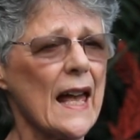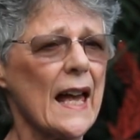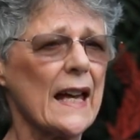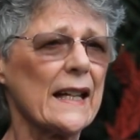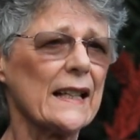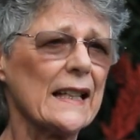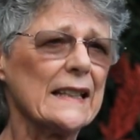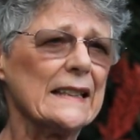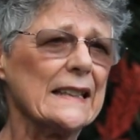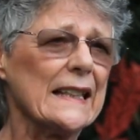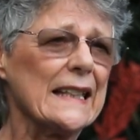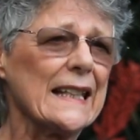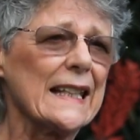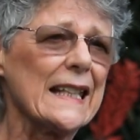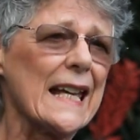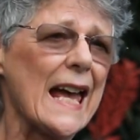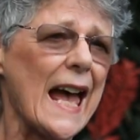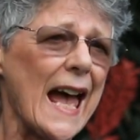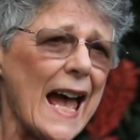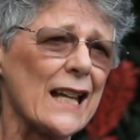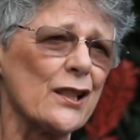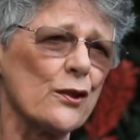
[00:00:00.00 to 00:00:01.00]
And I think
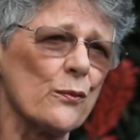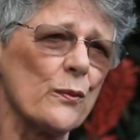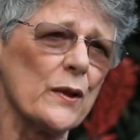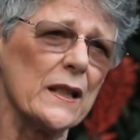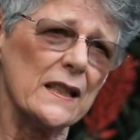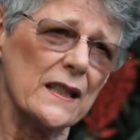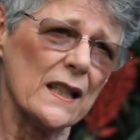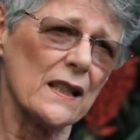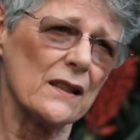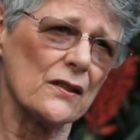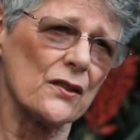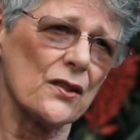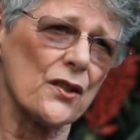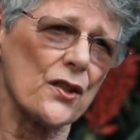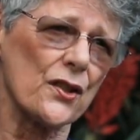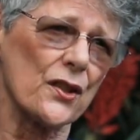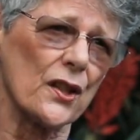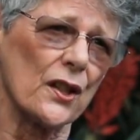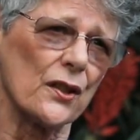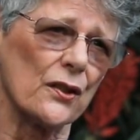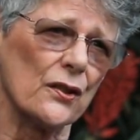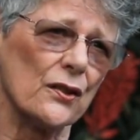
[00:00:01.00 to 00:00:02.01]
had we done
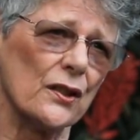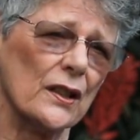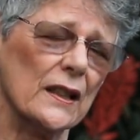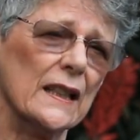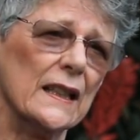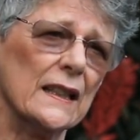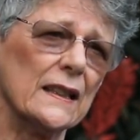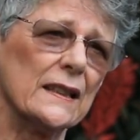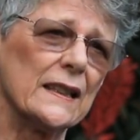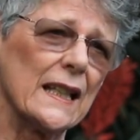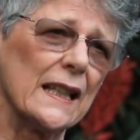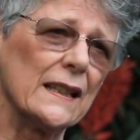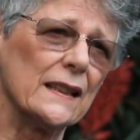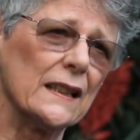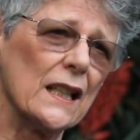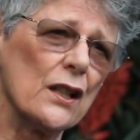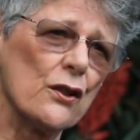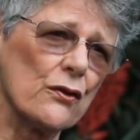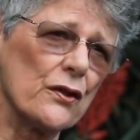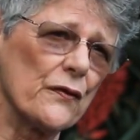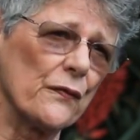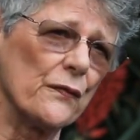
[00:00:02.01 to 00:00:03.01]
so, then
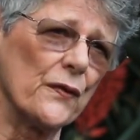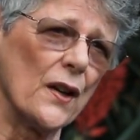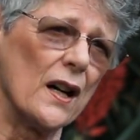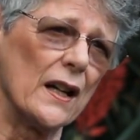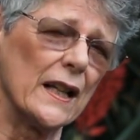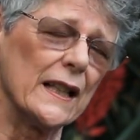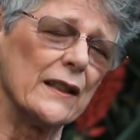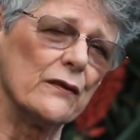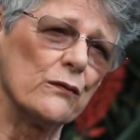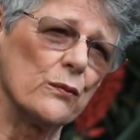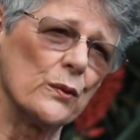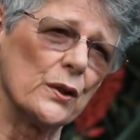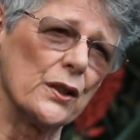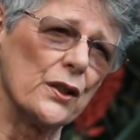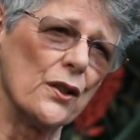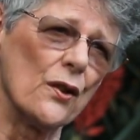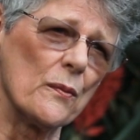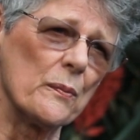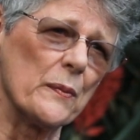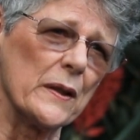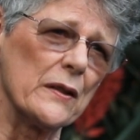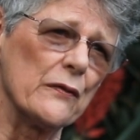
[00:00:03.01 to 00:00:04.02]
those 5 would
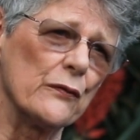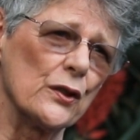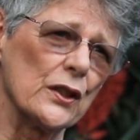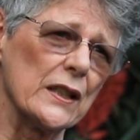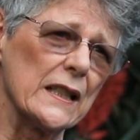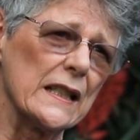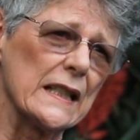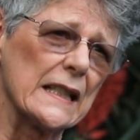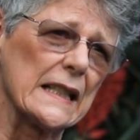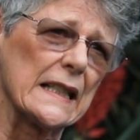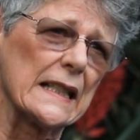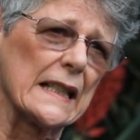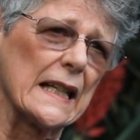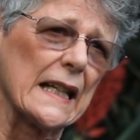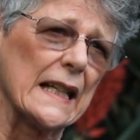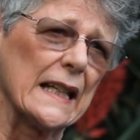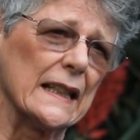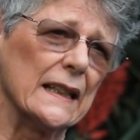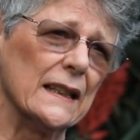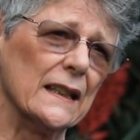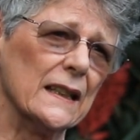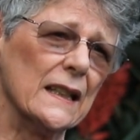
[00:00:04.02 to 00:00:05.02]
not be free
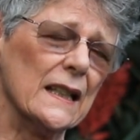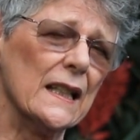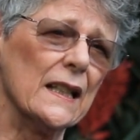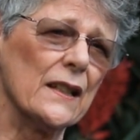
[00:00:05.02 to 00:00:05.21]
today.